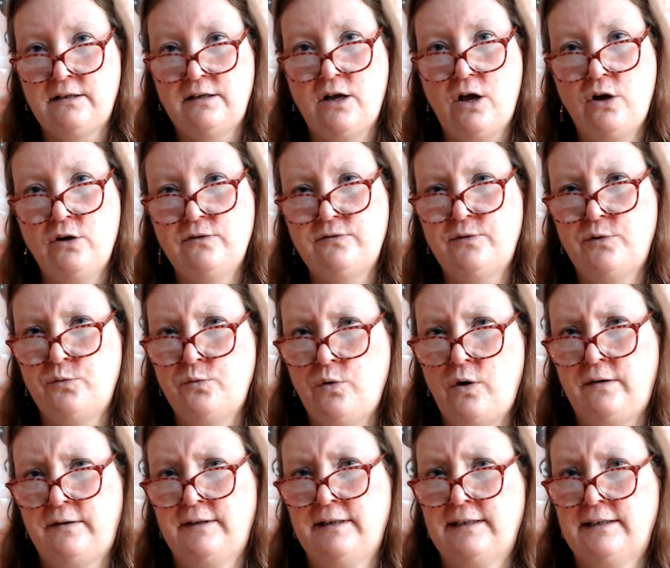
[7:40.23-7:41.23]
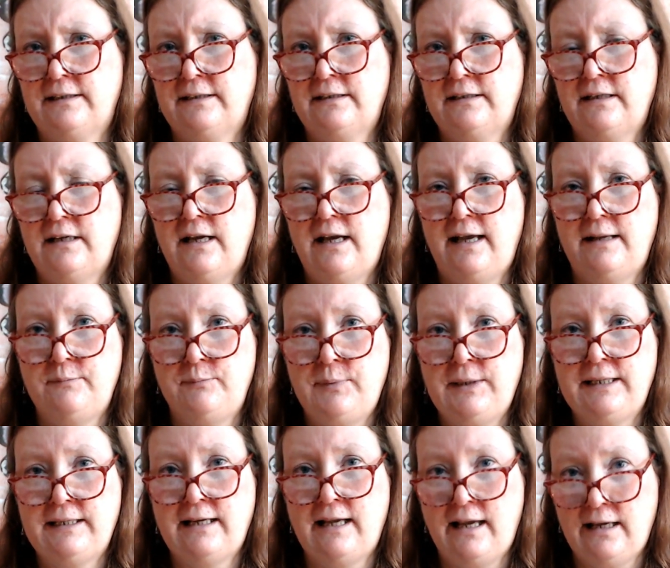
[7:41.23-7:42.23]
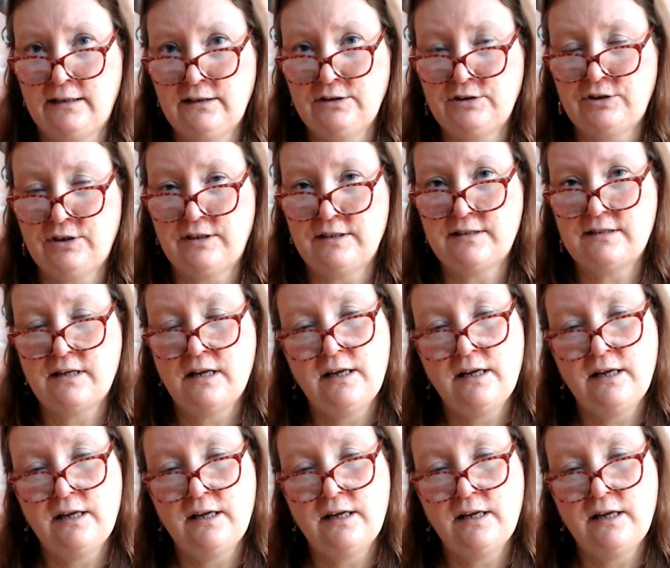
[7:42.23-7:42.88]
over worrying and being anxious,